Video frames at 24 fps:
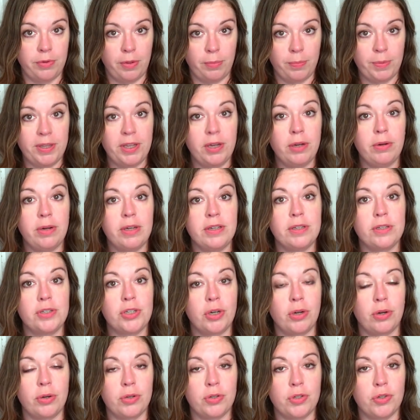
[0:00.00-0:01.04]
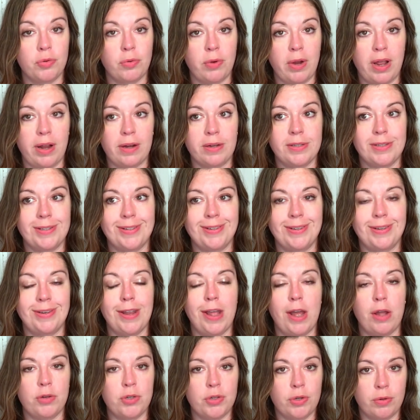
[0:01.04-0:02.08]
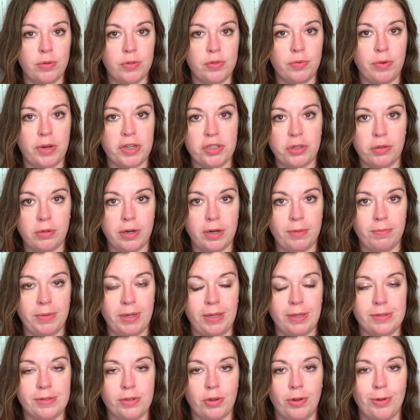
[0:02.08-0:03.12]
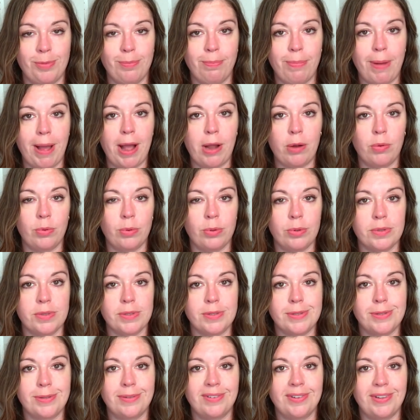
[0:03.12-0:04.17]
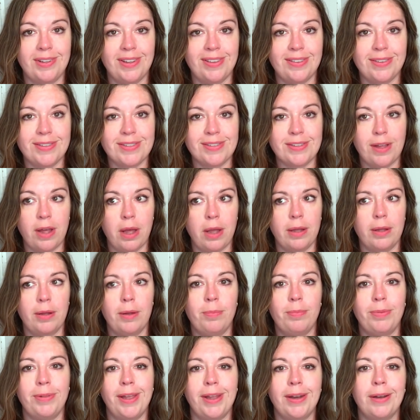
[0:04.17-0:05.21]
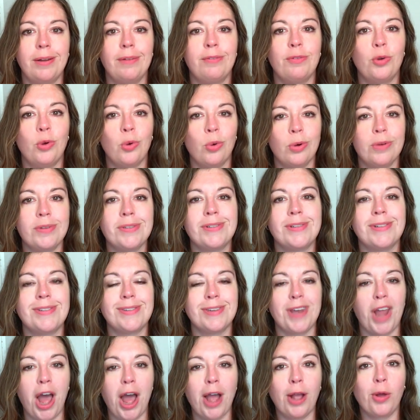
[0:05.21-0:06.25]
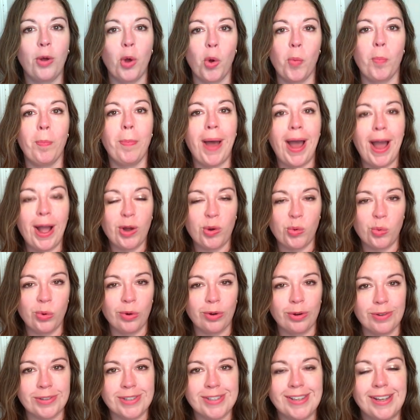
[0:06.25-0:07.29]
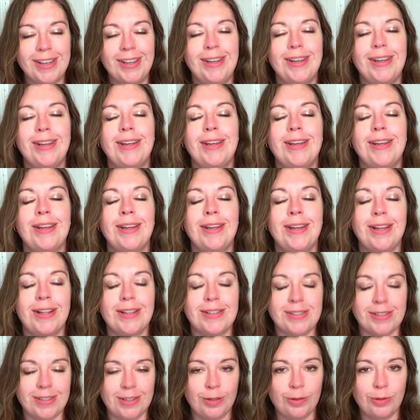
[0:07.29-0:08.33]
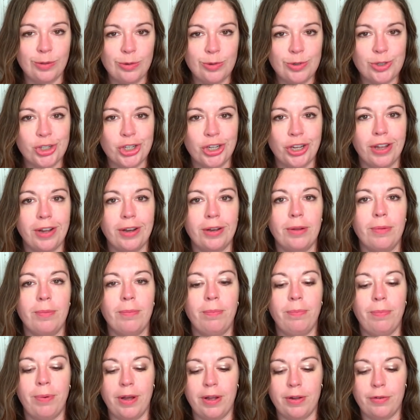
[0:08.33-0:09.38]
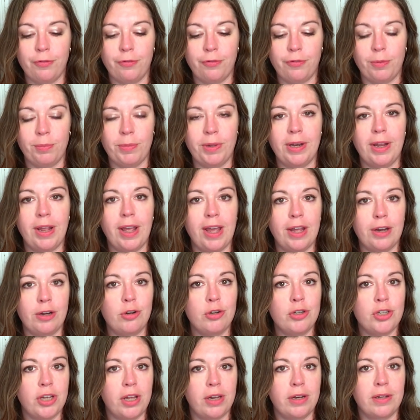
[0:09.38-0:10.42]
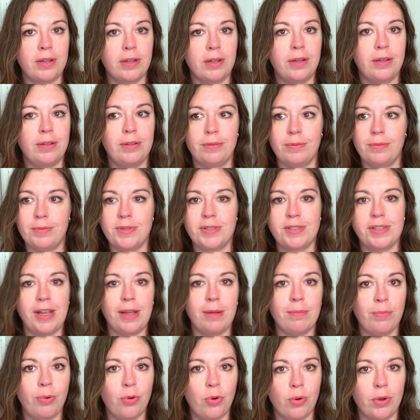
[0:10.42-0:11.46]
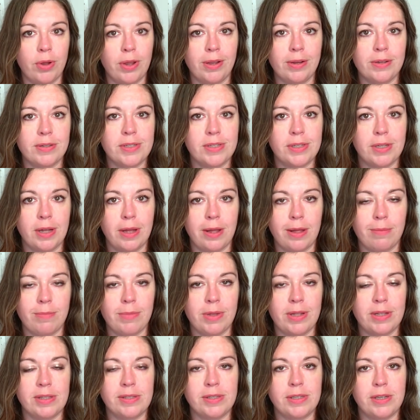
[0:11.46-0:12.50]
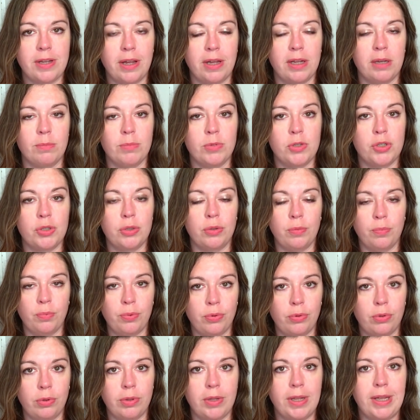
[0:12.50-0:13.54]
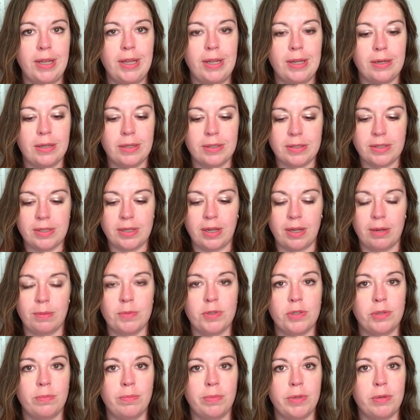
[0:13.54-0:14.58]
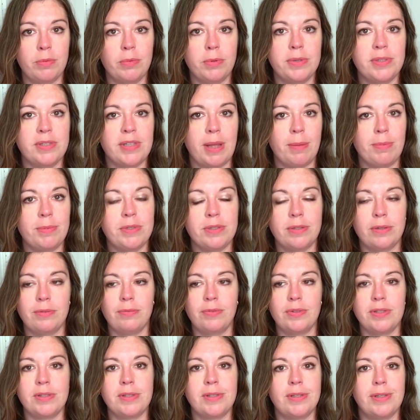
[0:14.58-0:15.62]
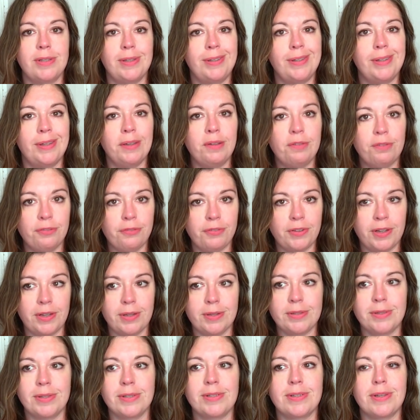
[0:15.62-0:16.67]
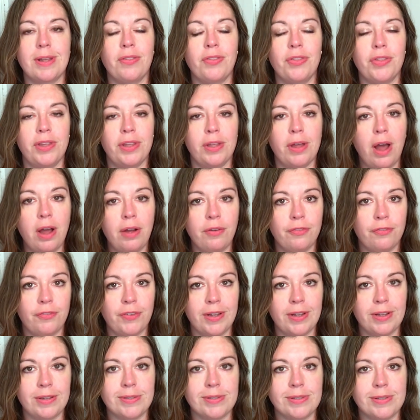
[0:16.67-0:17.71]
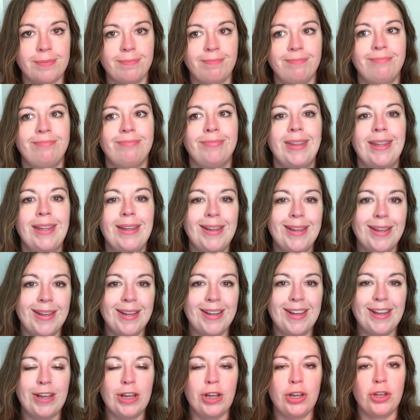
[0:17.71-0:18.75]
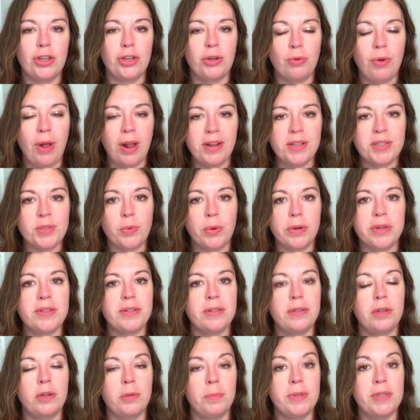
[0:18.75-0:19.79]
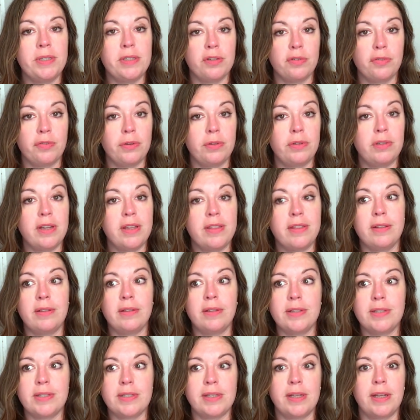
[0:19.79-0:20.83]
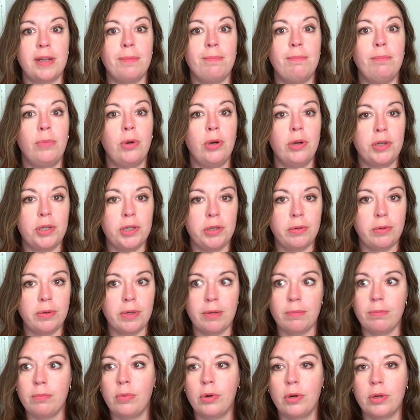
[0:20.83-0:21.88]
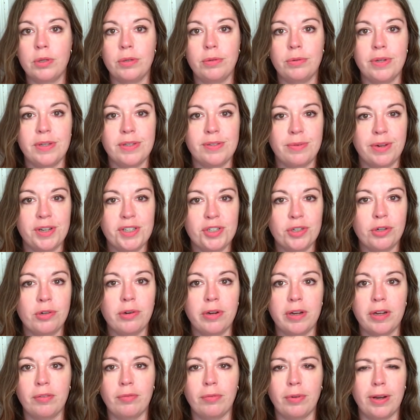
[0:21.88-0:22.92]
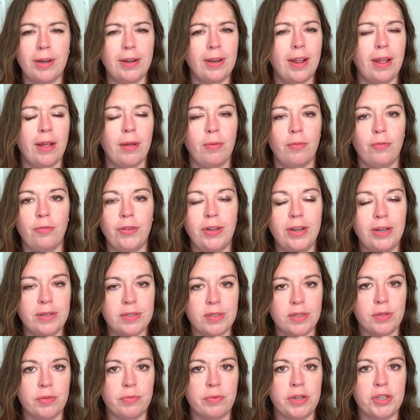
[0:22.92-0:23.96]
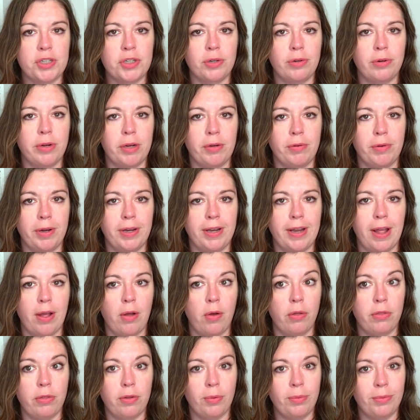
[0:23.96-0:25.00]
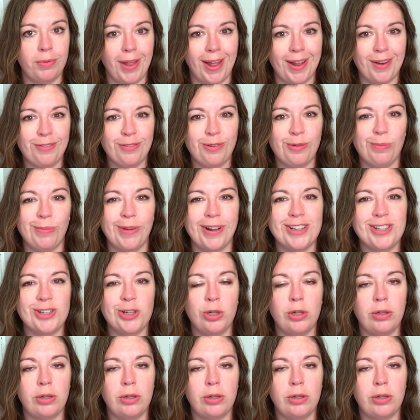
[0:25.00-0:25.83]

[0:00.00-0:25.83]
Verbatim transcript: appearing to turn direct, now turns retrograde, meaning it's going backwards in the sky. A planet, of course, does not go backwards. It's an illusion, but from an energetic standpoint, um, it's time to pull in. It's time to be receptive. It's the yin phase. It's not the yang phase. Uranus works a little bit differently than, let's say, Mercury. Mercury is retrograde right now. Venus is retrograde right now, although not for much